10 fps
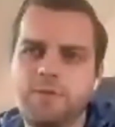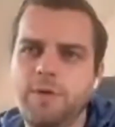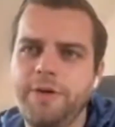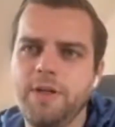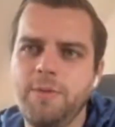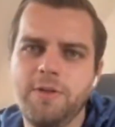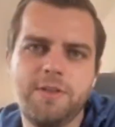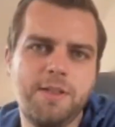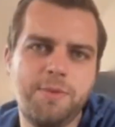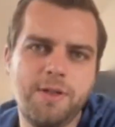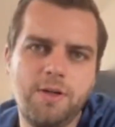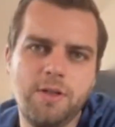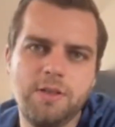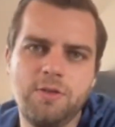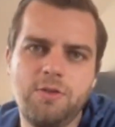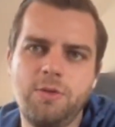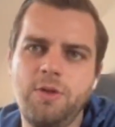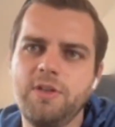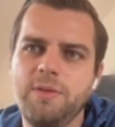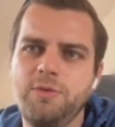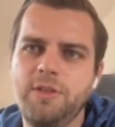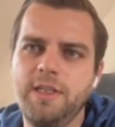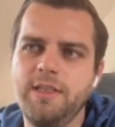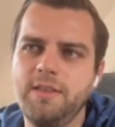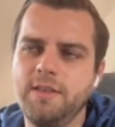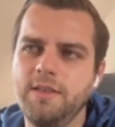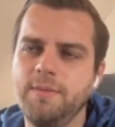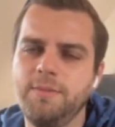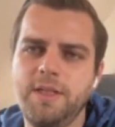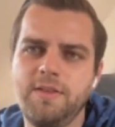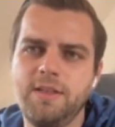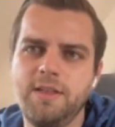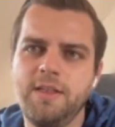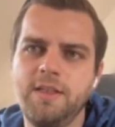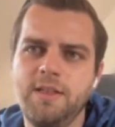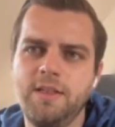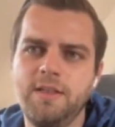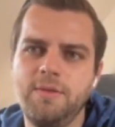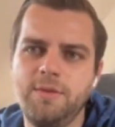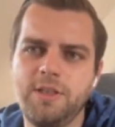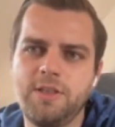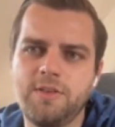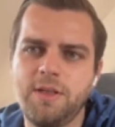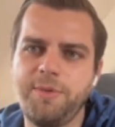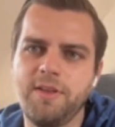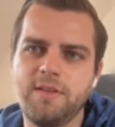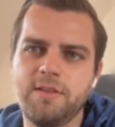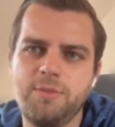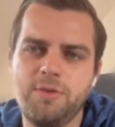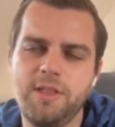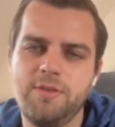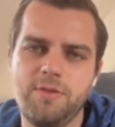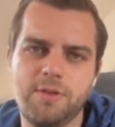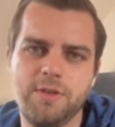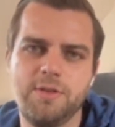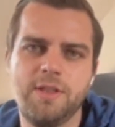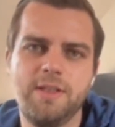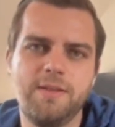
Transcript: to worry about keeping all those tools up to date. Basically, we are just keeping this up to date for you, right?